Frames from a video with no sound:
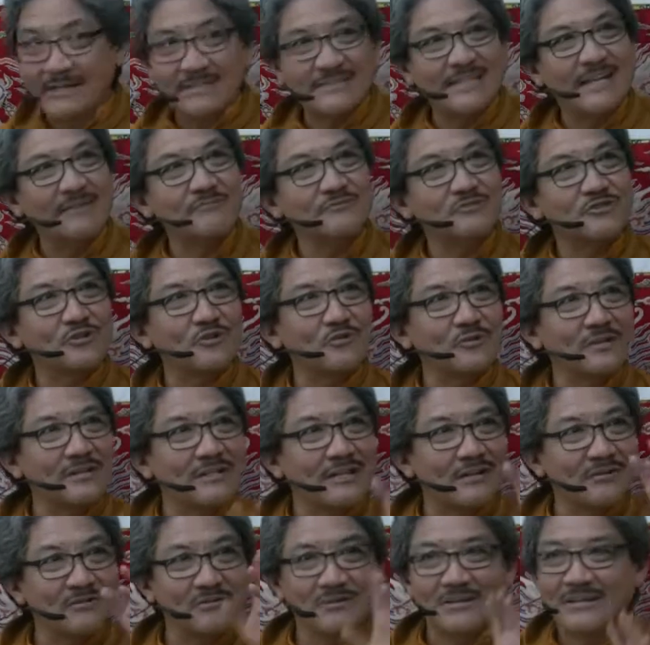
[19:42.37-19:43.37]
I'm sorry
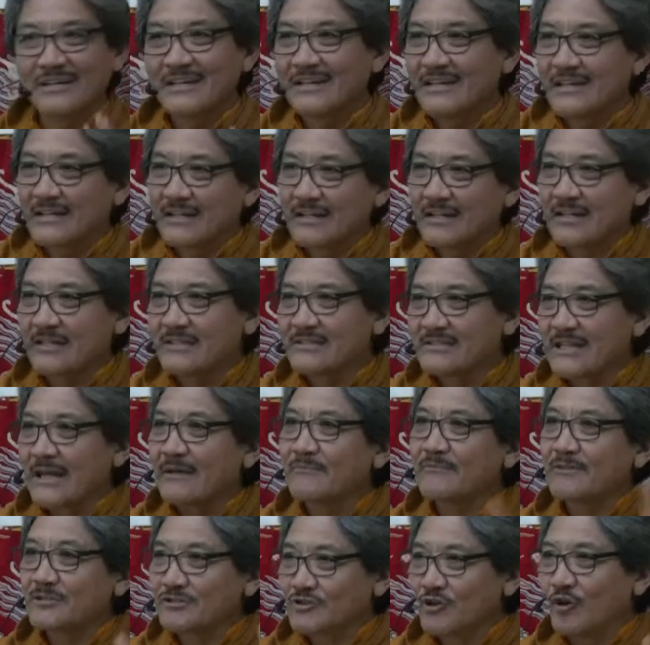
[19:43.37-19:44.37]
now the time
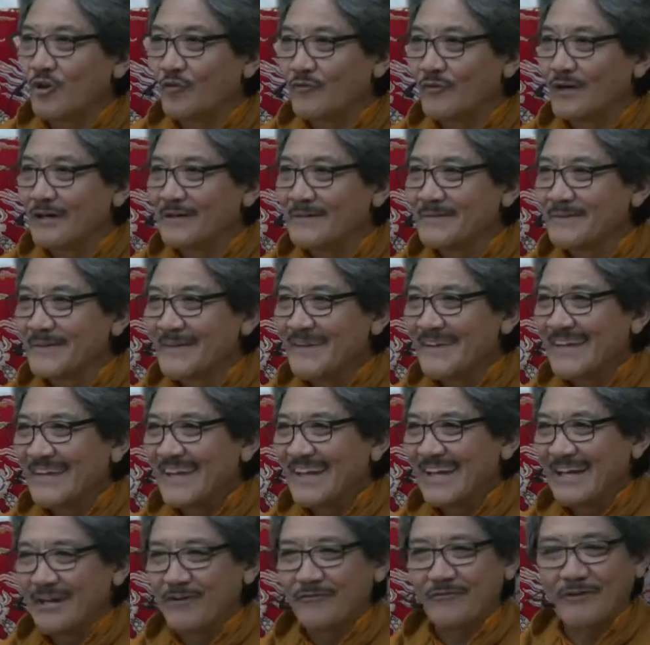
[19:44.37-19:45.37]
is over,
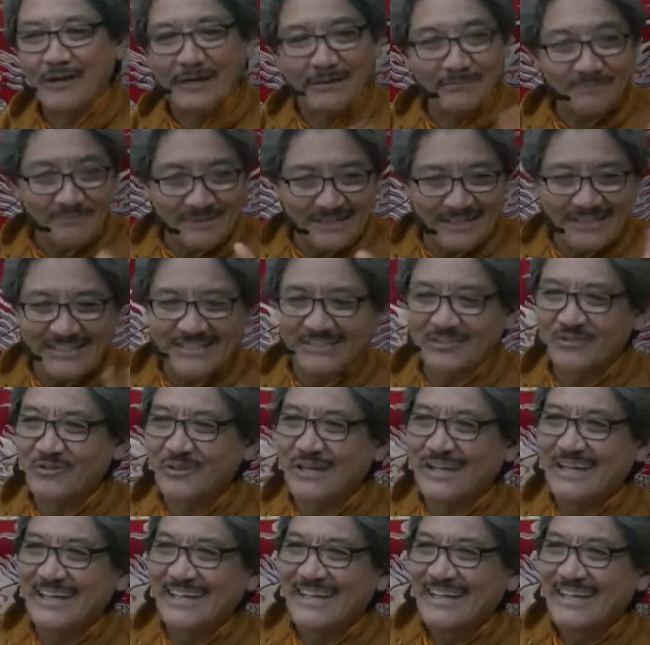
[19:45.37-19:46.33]
uh, five minutes, okay?